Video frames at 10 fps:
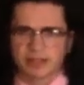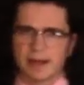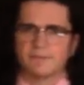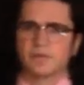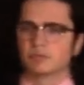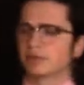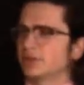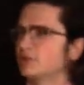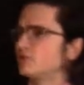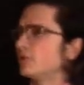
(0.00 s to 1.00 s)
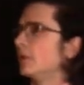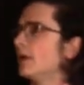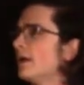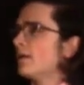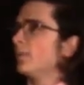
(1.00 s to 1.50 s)
helpful. Real useful.
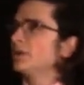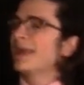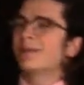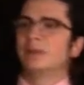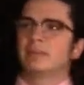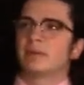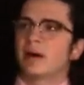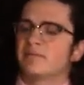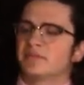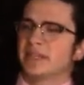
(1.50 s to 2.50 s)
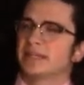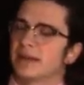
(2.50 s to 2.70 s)
But you can't blame my mom for thinking that